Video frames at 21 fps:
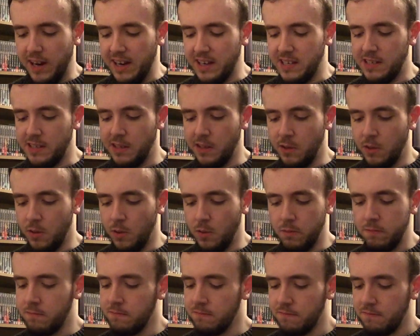I
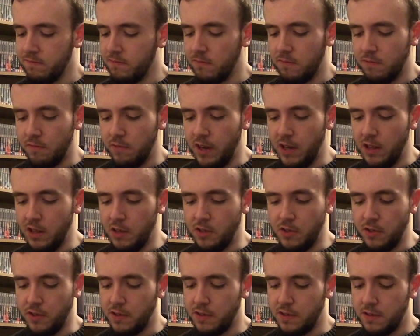still really
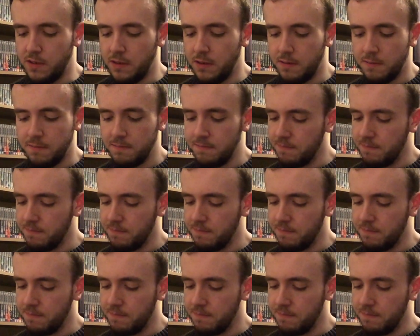just